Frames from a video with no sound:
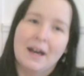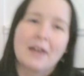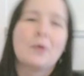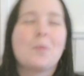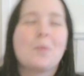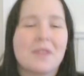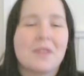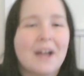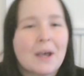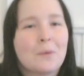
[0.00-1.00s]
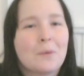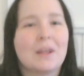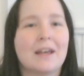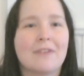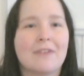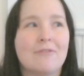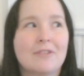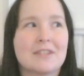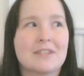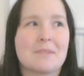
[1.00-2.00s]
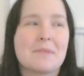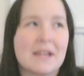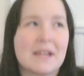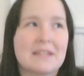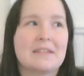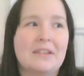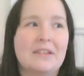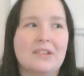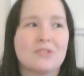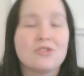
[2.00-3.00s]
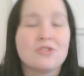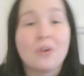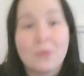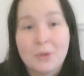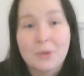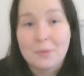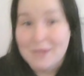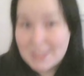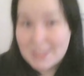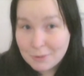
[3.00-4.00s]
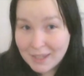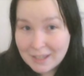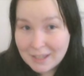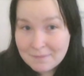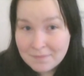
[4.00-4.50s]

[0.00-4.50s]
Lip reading: I hope that I will have some nice knitting to show you next week.